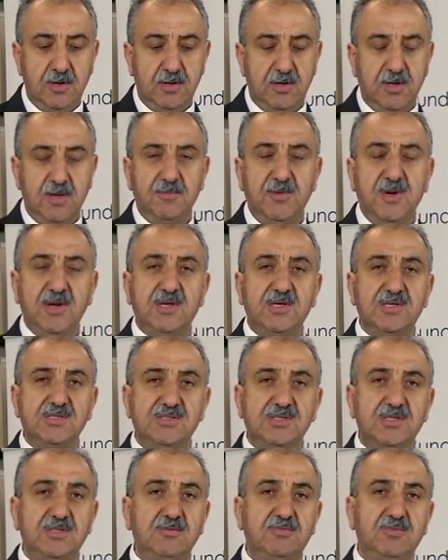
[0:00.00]
The
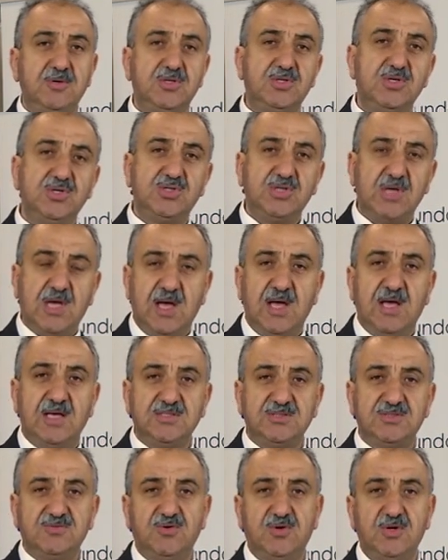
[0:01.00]
Americans and the British
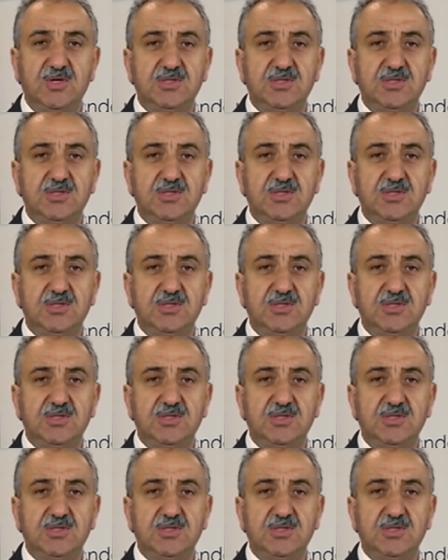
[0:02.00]
asked for